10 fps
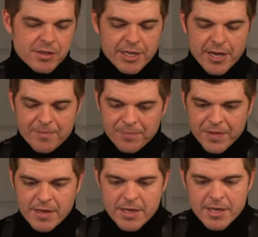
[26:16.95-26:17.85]
Okay,
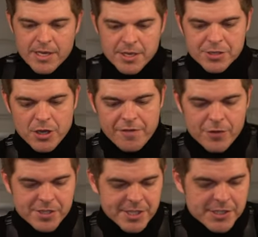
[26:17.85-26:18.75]
so
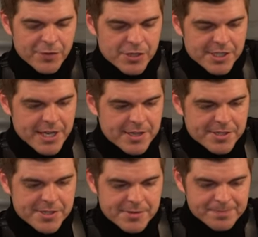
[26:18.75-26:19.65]
first things first,
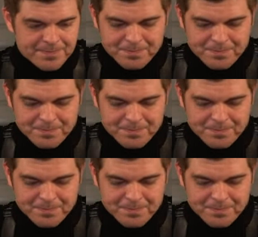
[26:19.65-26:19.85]
guys.